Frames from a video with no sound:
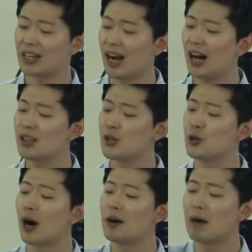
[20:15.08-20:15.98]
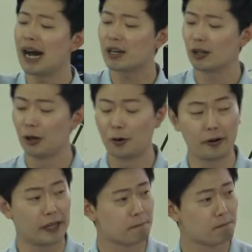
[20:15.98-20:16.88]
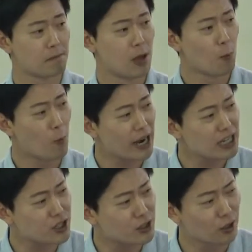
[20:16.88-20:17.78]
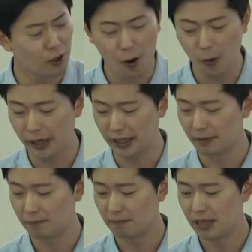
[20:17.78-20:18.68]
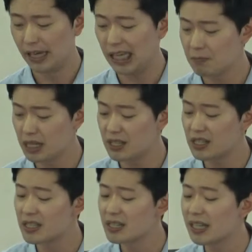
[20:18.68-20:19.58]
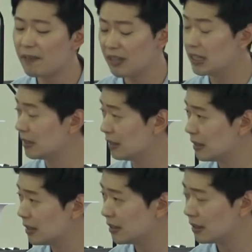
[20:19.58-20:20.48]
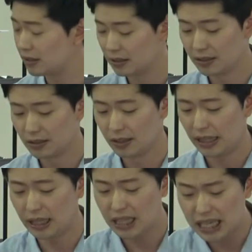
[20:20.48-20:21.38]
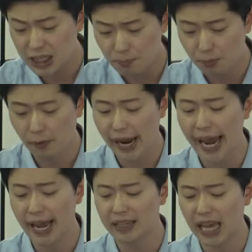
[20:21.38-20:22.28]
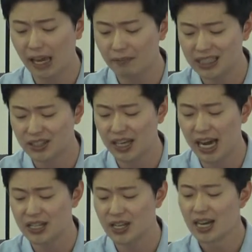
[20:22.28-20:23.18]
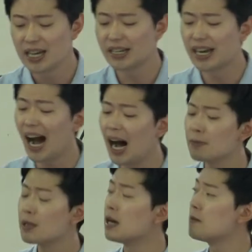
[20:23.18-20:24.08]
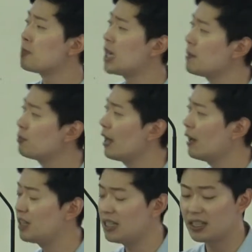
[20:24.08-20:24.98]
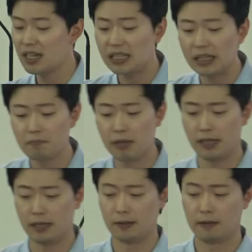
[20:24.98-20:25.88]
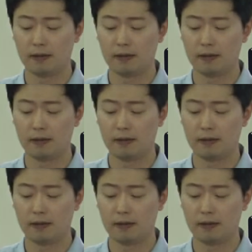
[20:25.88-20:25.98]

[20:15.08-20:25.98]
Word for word: God, you are my glory. What is glory? It means significance. In his prayer, David says, God, people have deserted me.